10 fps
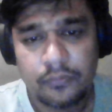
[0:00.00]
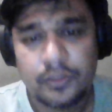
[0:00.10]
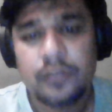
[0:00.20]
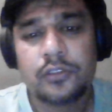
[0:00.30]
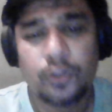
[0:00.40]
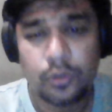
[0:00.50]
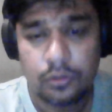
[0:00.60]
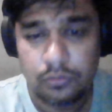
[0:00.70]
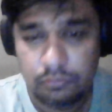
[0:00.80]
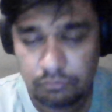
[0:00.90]
So
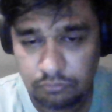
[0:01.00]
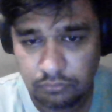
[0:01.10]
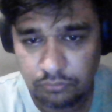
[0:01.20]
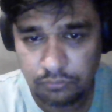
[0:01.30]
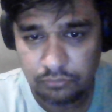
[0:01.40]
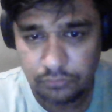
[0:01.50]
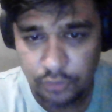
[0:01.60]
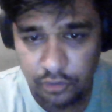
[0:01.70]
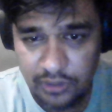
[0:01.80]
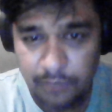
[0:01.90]

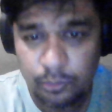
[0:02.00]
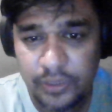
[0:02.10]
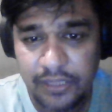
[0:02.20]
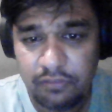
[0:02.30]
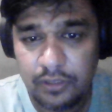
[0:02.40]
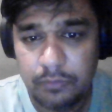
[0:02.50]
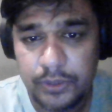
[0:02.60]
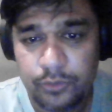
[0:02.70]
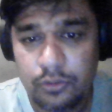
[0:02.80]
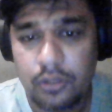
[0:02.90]
your thumbnail will be
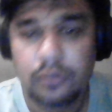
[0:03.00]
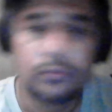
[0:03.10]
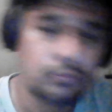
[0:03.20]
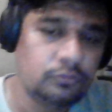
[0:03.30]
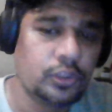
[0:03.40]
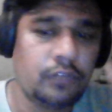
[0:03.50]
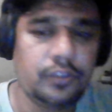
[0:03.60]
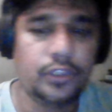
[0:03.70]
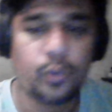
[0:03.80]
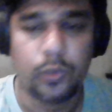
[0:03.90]
strong, your
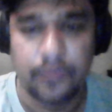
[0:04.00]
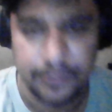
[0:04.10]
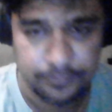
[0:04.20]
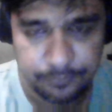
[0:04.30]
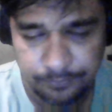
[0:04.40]
video will run.